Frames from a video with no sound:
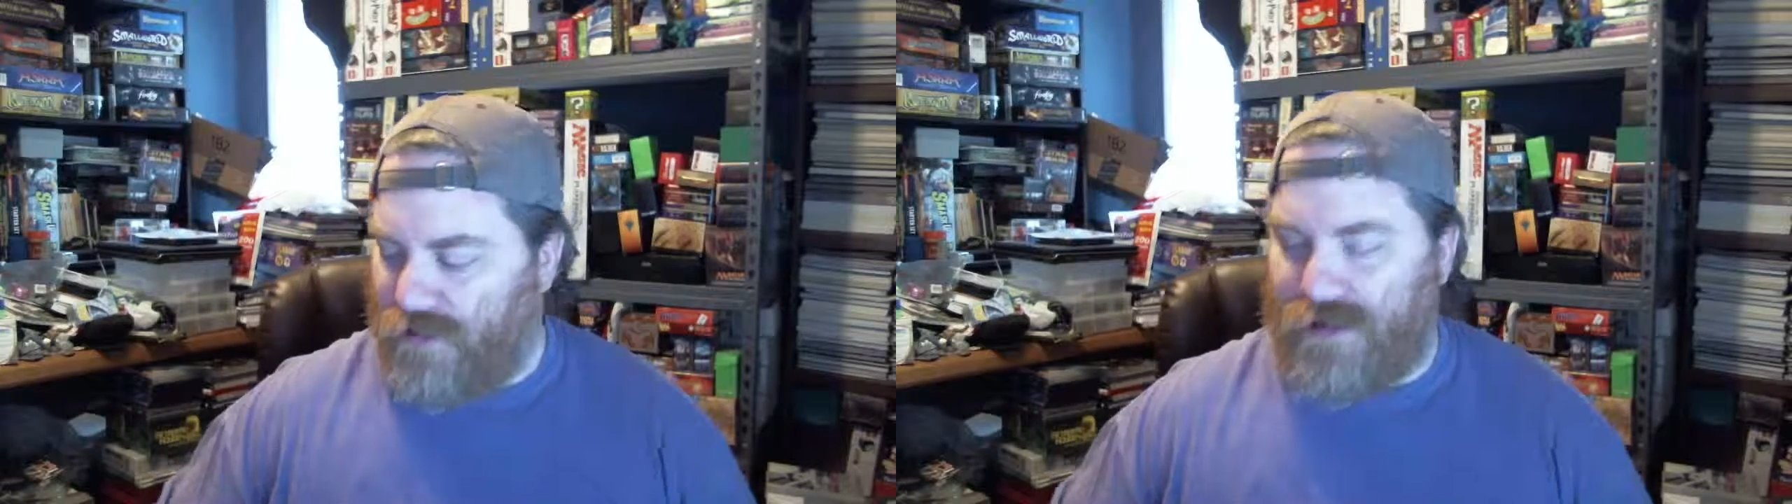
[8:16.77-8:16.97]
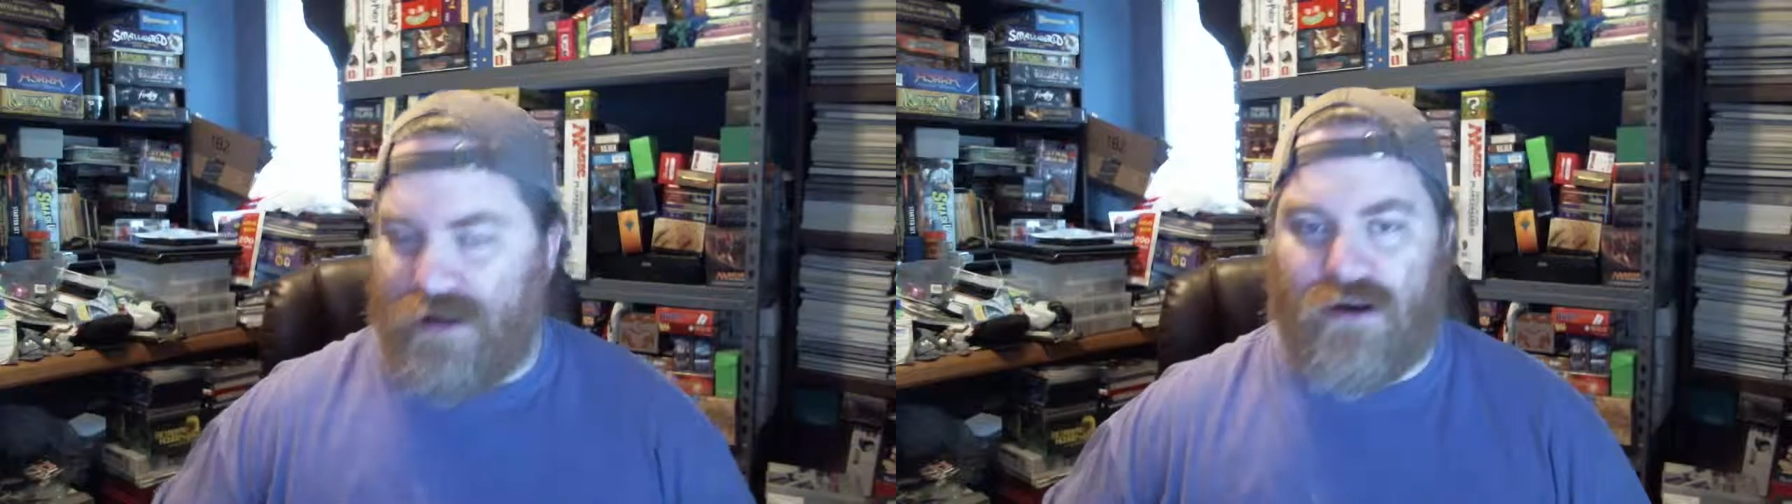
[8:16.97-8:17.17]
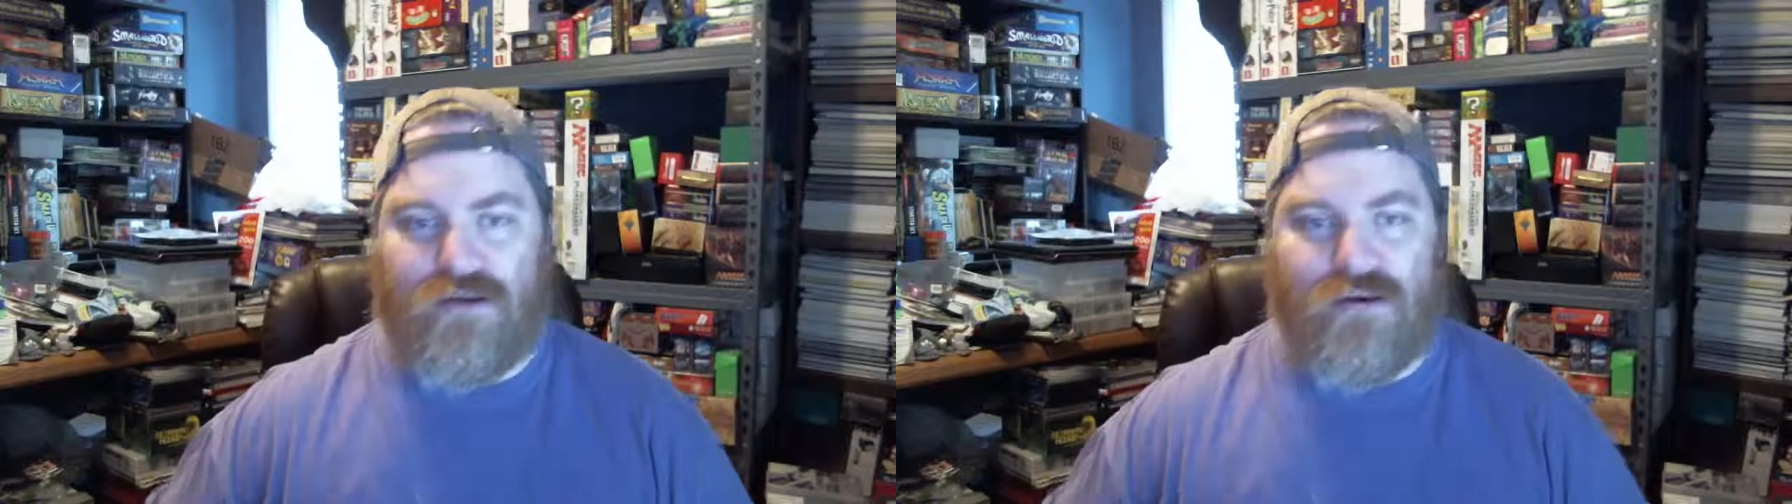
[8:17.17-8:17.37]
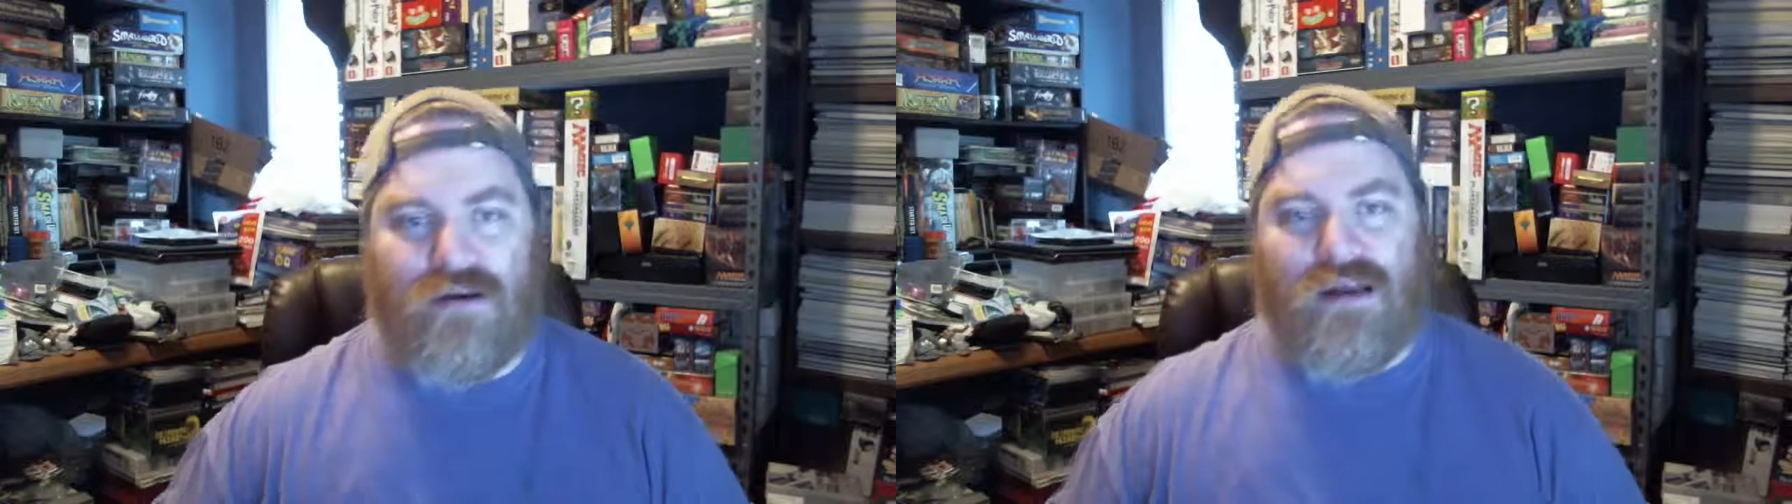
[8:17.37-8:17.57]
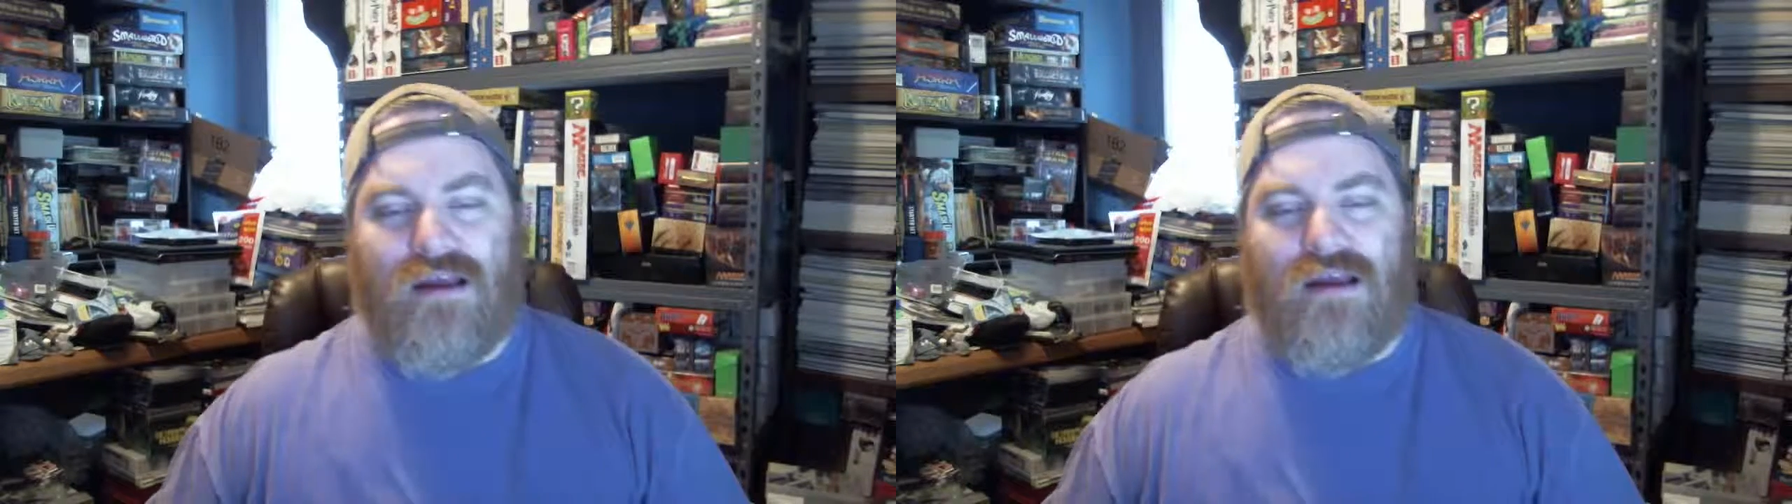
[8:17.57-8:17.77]
a character,
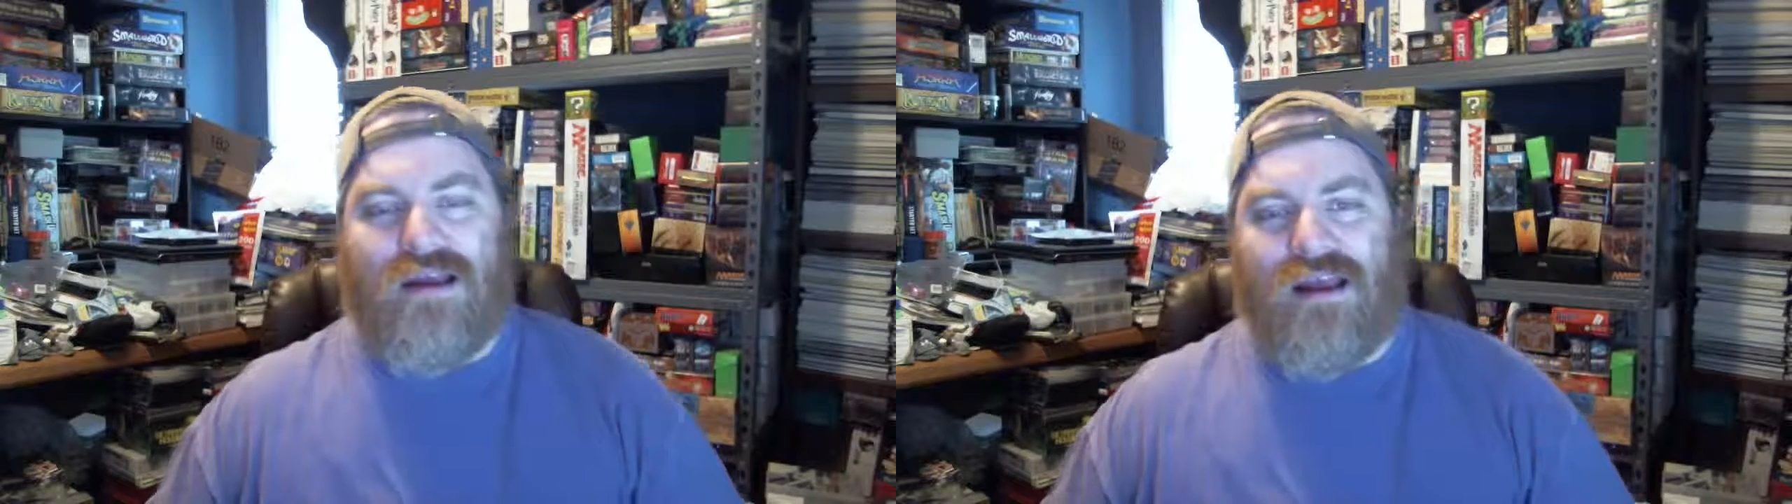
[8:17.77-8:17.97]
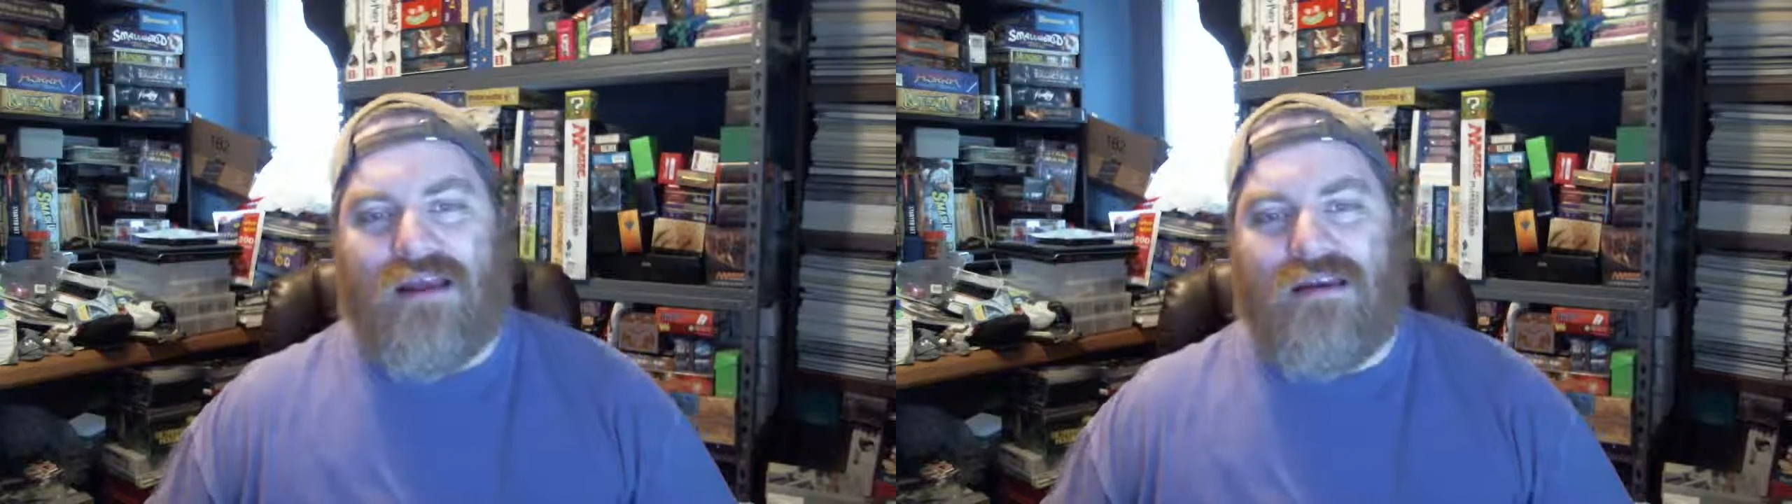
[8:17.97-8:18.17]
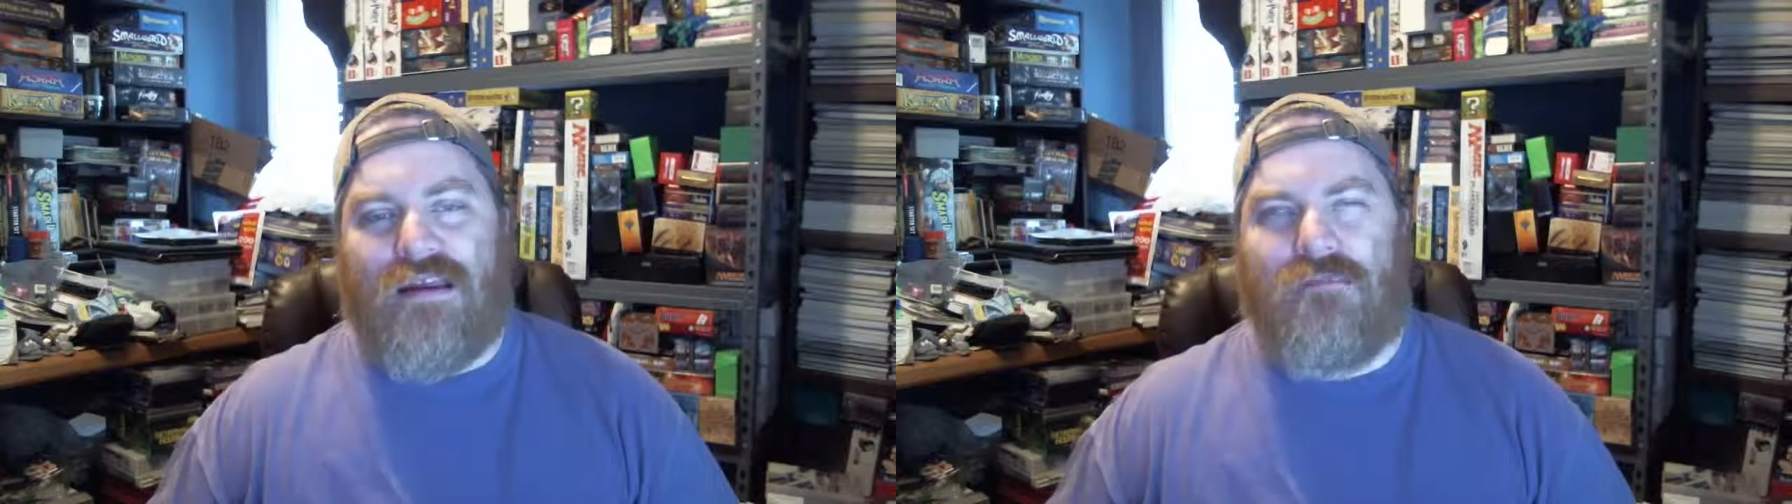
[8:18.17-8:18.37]
and he